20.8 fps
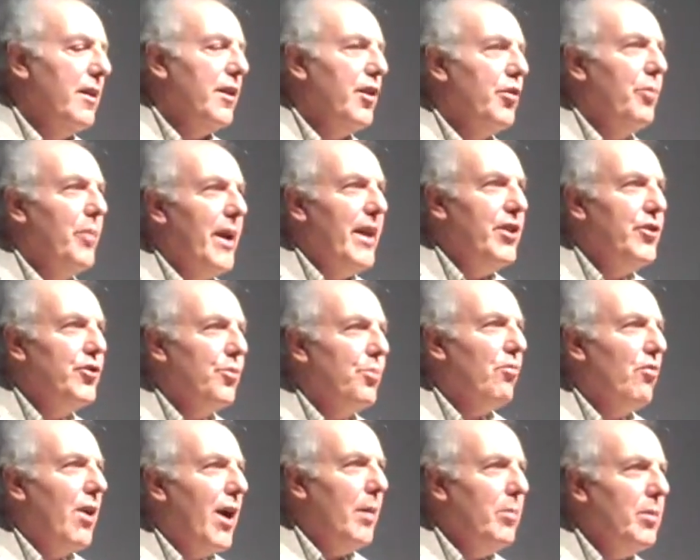Their major
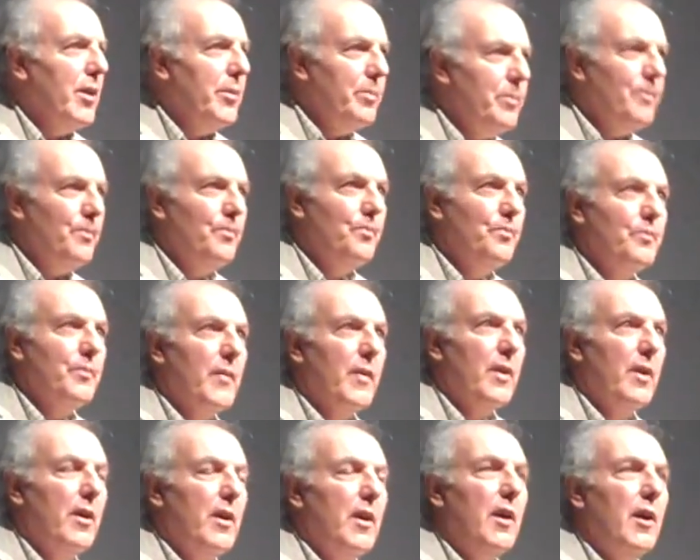problem?
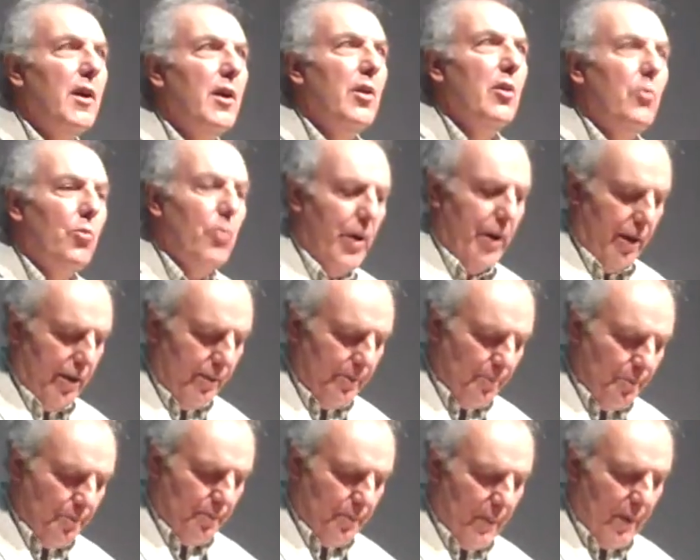
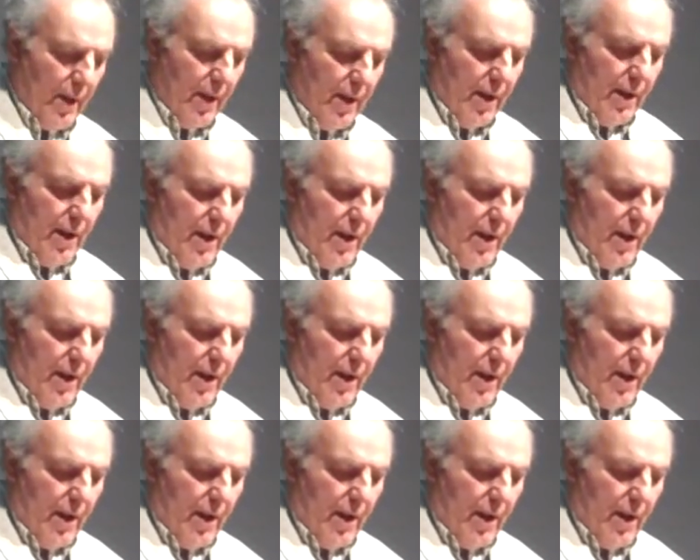Well,